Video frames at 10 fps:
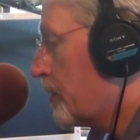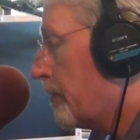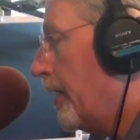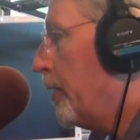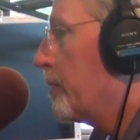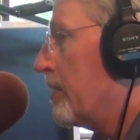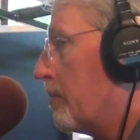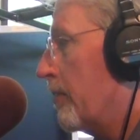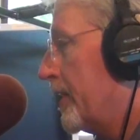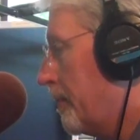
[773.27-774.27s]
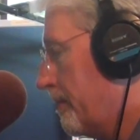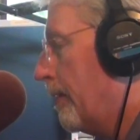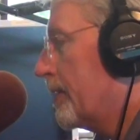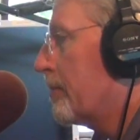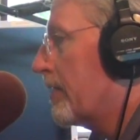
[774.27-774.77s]
around and people end up
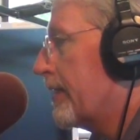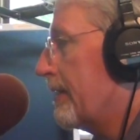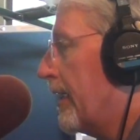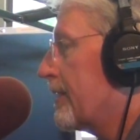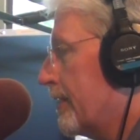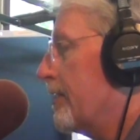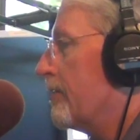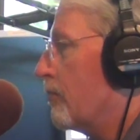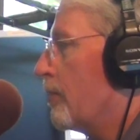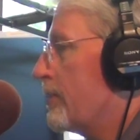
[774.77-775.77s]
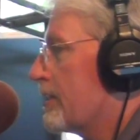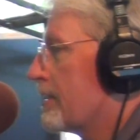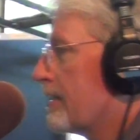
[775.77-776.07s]
ultimately not getting divorced?